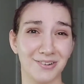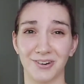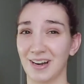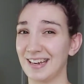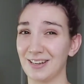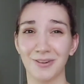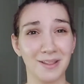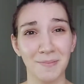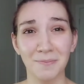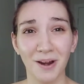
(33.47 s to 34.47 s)
or any
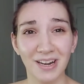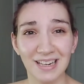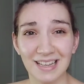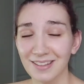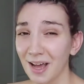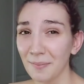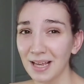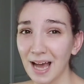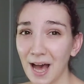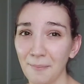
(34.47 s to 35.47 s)
Christmas party that's coming
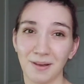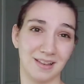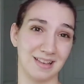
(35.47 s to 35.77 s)
up